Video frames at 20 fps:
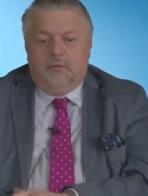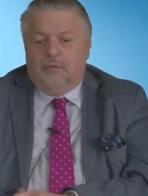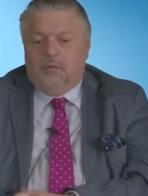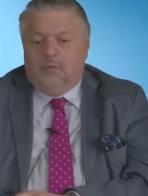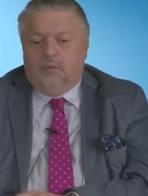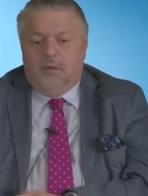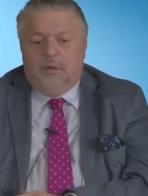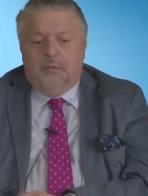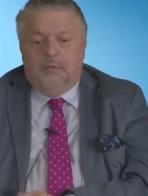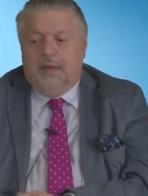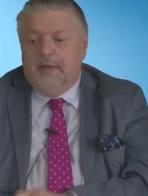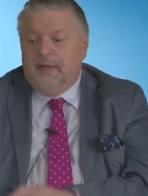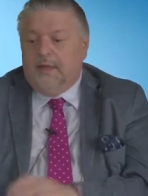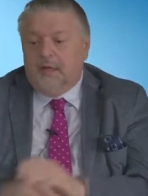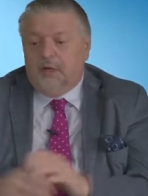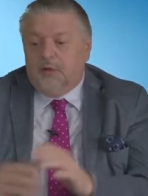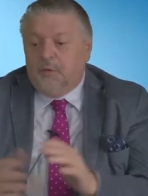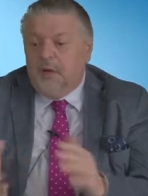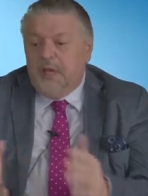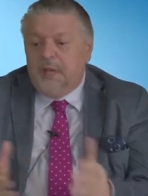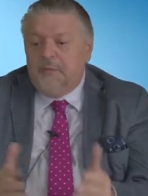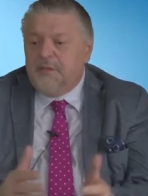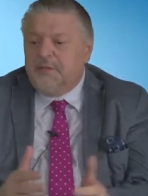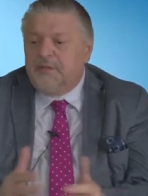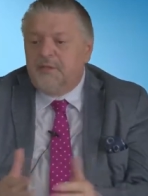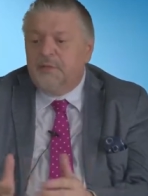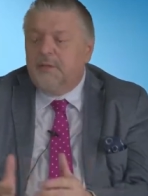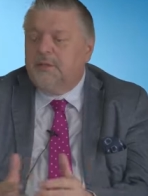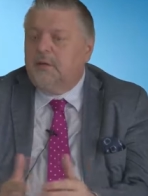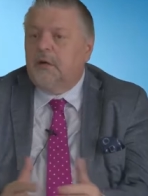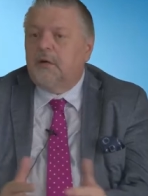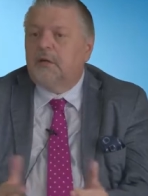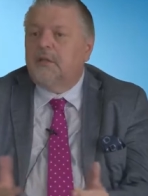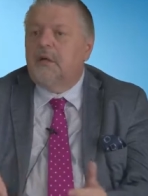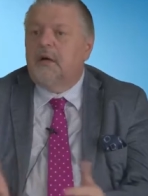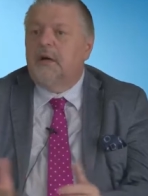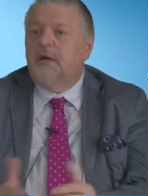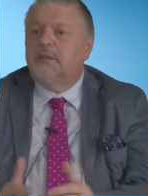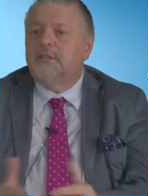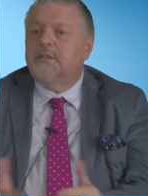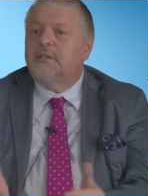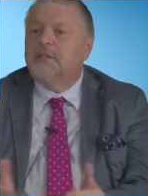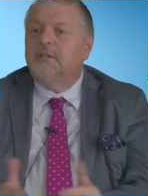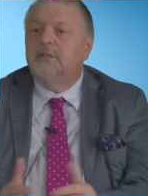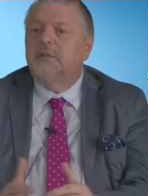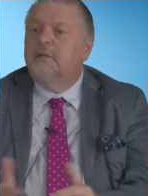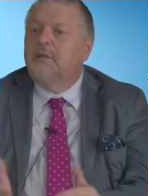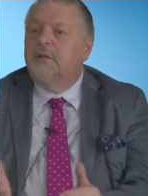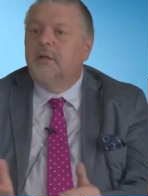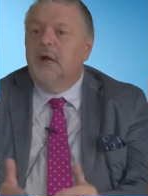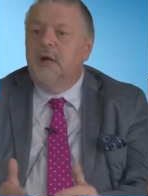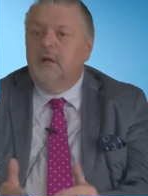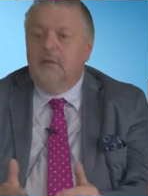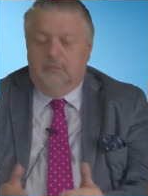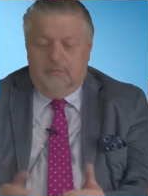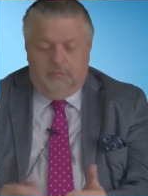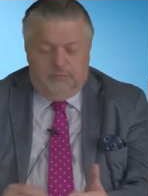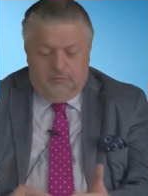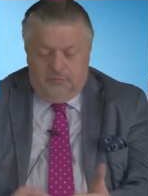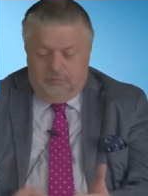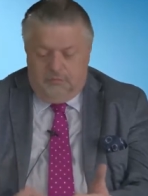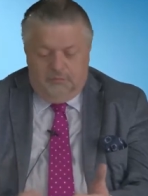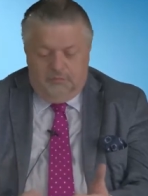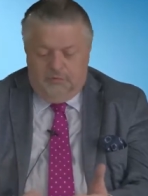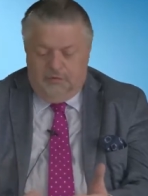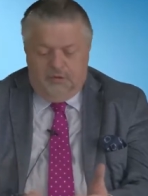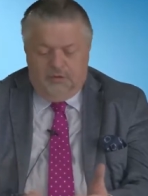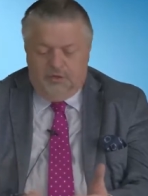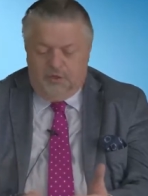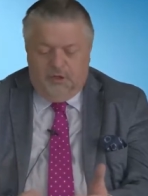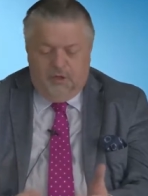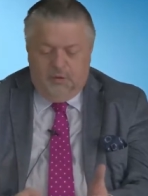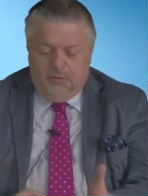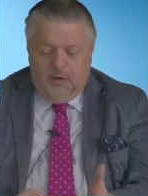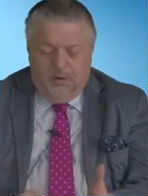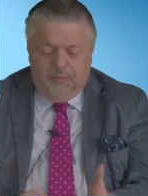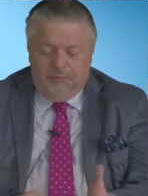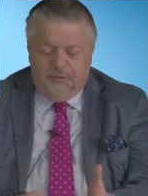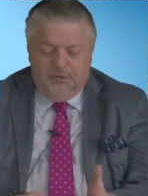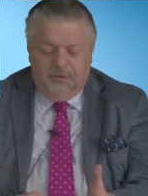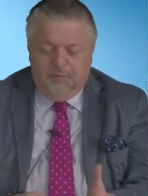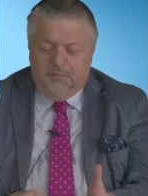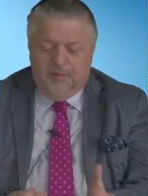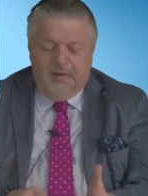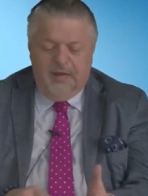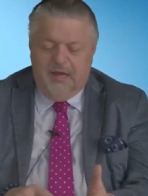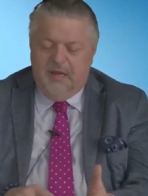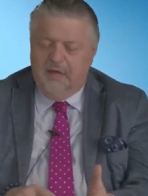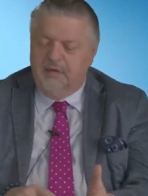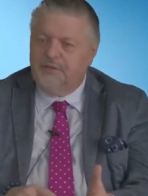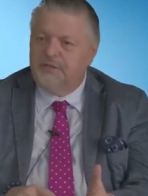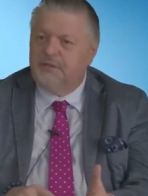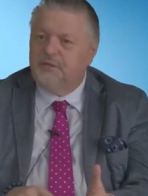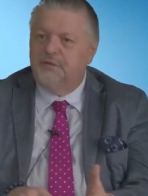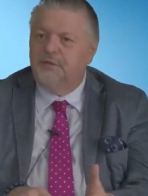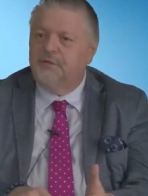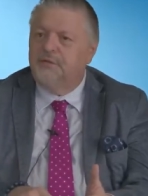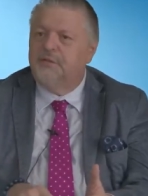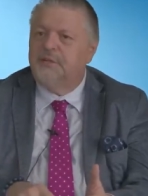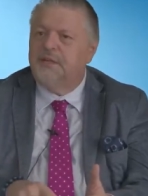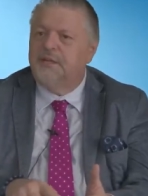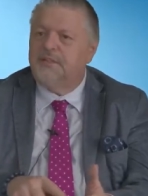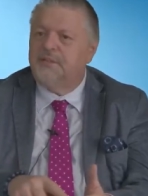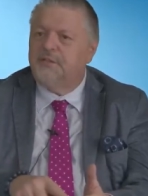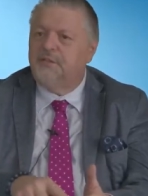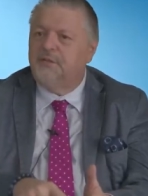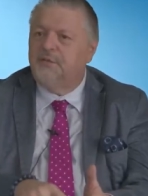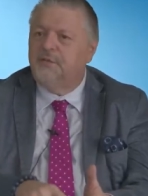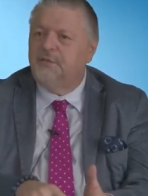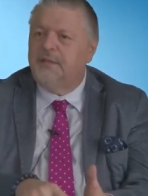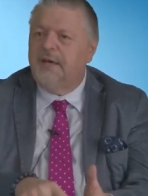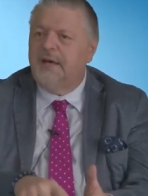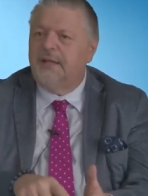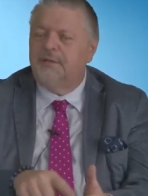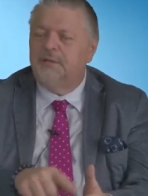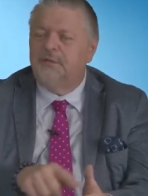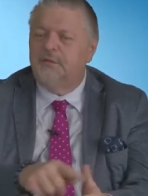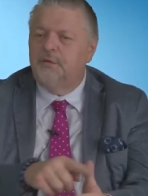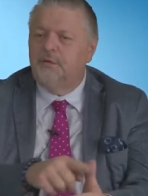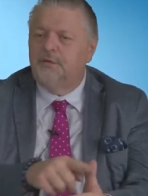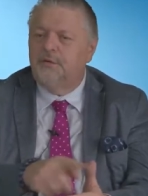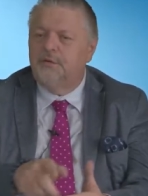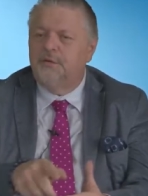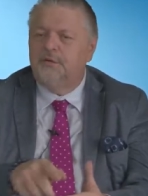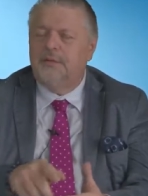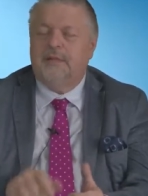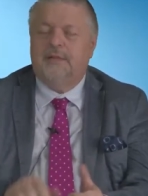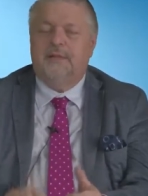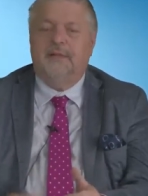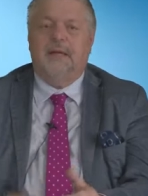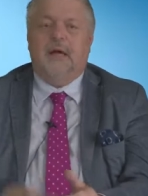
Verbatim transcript: we make agreements with our clients yeah, to show up, to pay us, to do this, to do that, to don't do that.